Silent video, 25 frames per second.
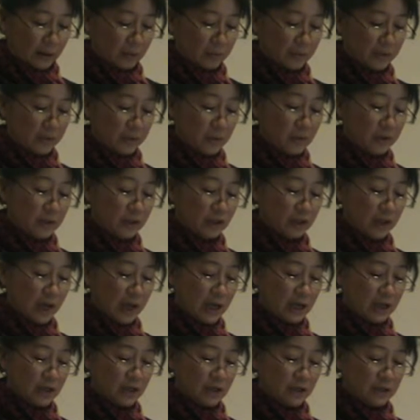With all the
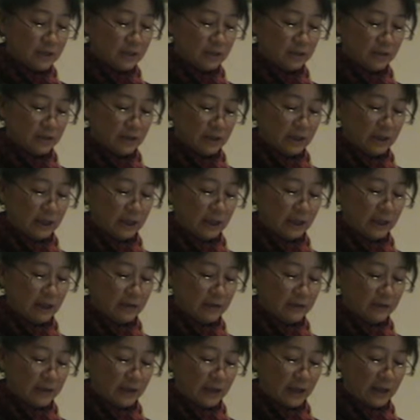changes on the
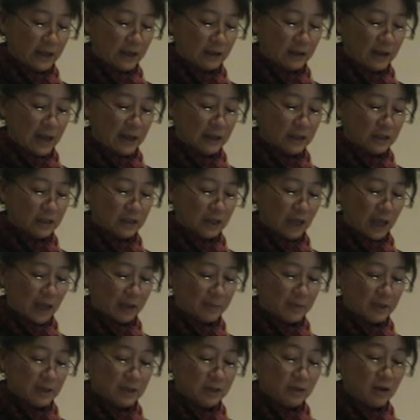EAL
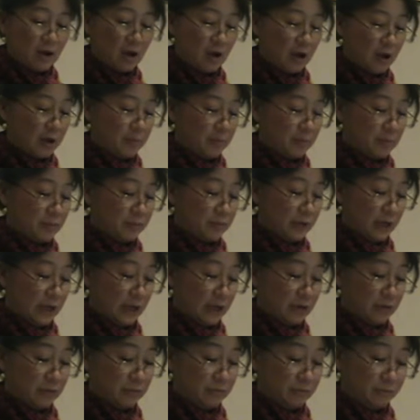landscape, it's time
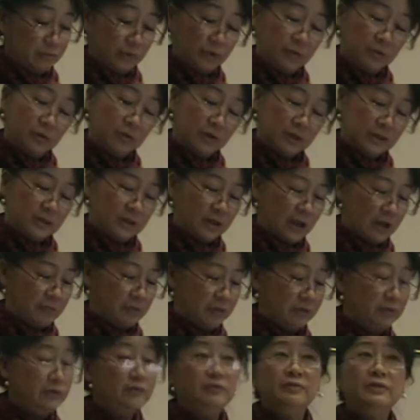we thought it's time
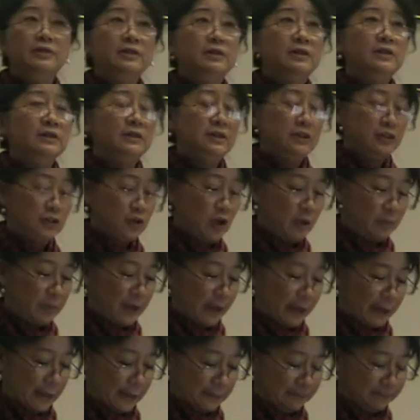we revisited this
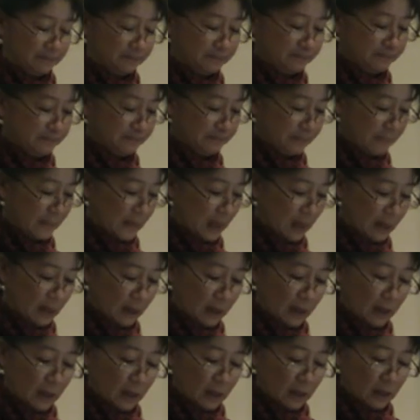topic.
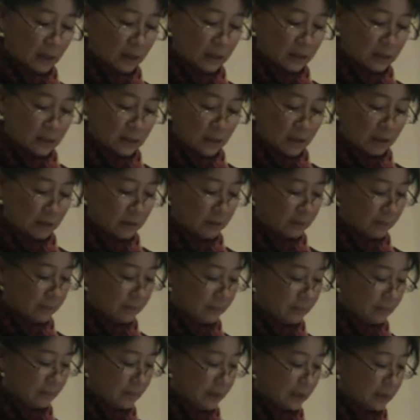So
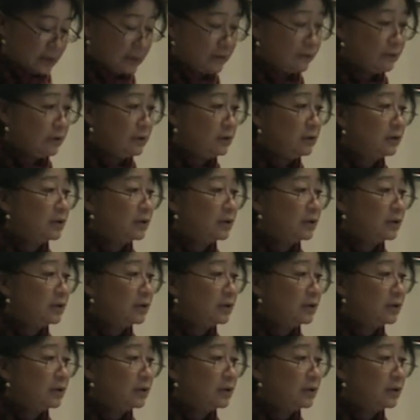let's have a